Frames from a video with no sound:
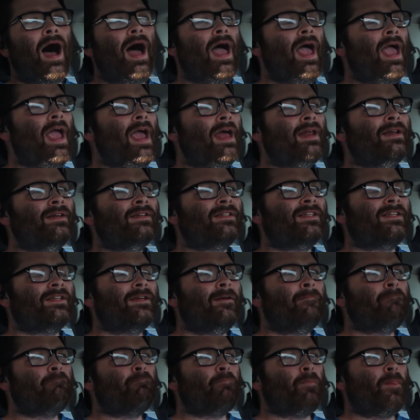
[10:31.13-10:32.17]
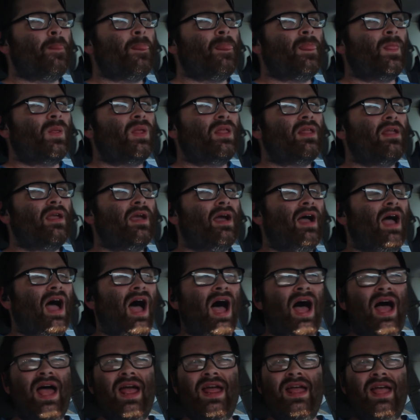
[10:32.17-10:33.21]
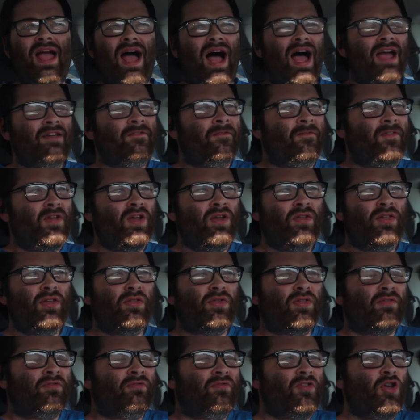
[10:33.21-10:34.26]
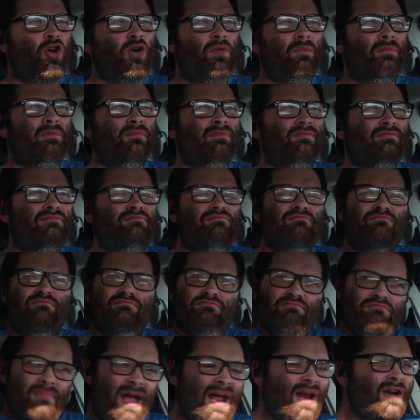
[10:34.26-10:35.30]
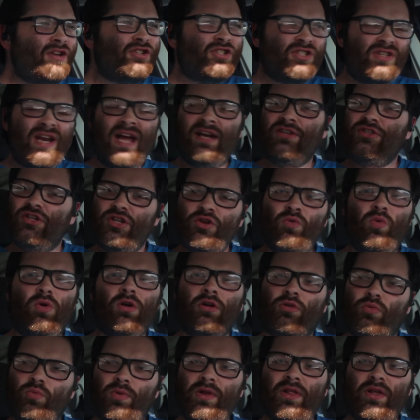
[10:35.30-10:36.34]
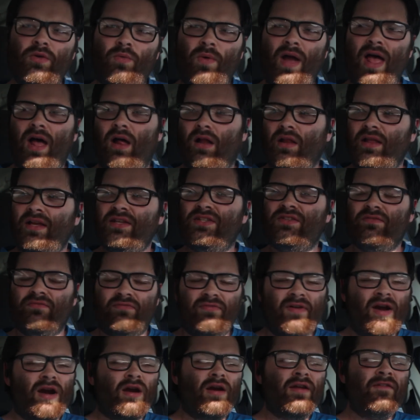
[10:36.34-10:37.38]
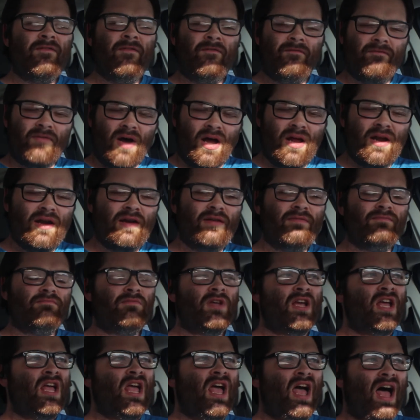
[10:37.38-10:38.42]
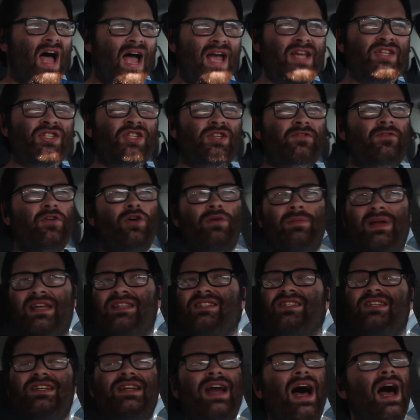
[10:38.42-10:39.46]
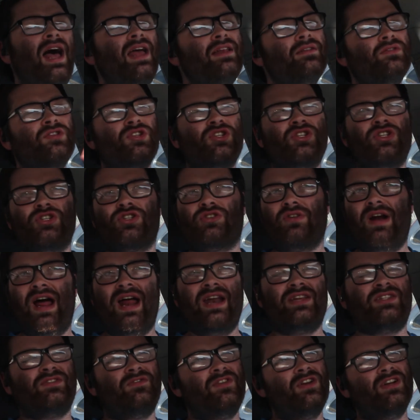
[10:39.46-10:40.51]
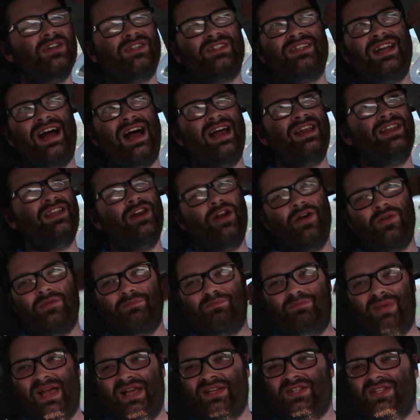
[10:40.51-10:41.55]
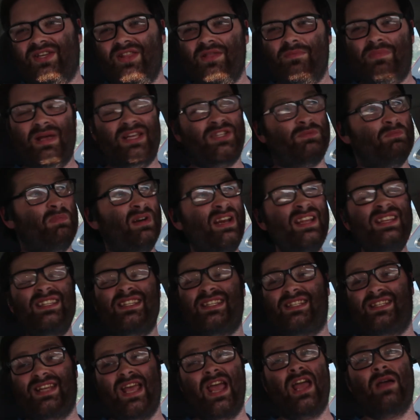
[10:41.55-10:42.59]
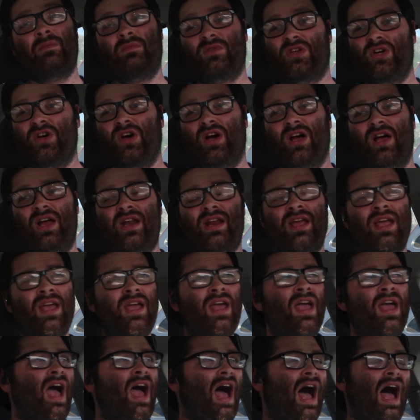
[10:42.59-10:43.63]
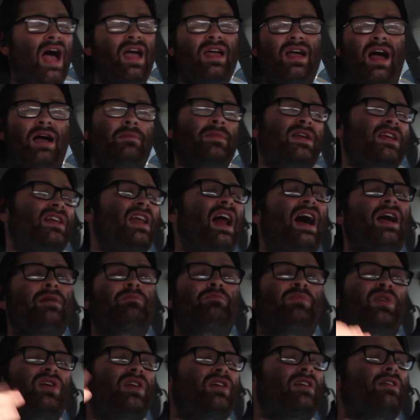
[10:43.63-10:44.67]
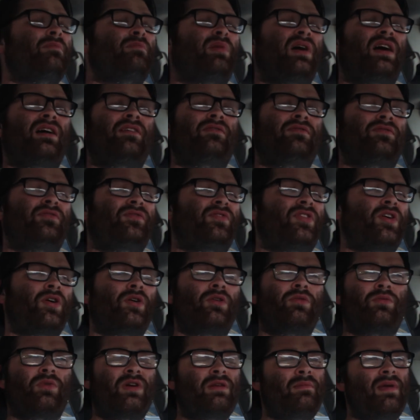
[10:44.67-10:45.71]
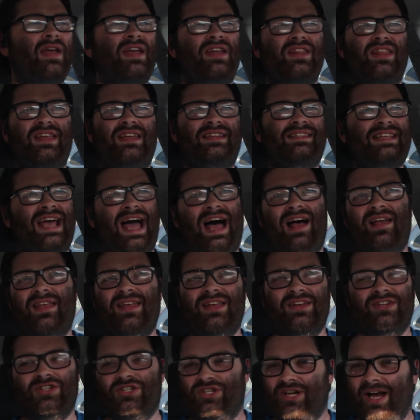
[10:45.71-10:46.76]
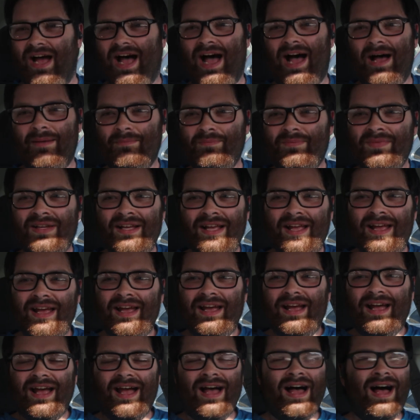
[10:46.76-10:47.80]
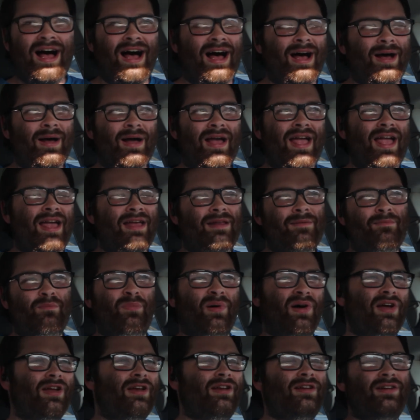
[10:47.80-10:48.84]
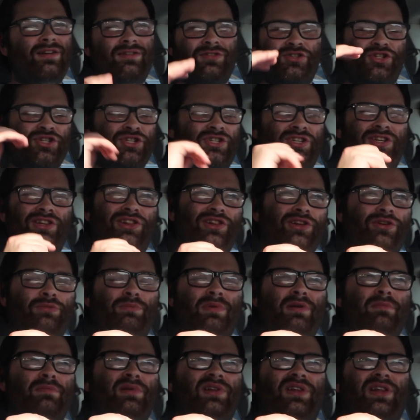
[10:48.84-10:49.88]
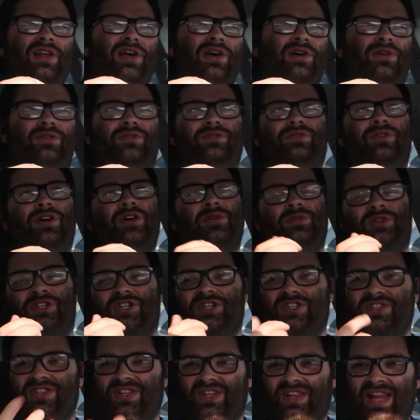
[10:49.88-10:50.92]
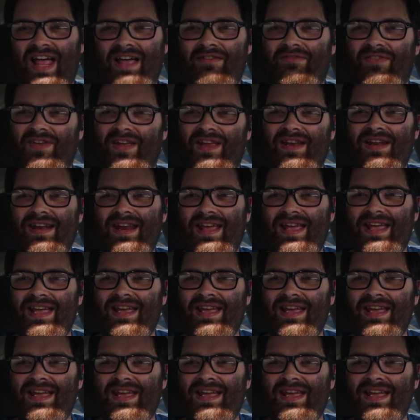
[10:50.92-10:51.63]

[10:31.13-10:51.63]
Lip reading: And I feel that the film manages to actually work really well. It's a very fun heist film. It's not stratosphere. It's not, best of the best, but it's damn good. I mean, I put it above the remake of The Italian Job. But just a little bit below Ocean's 11.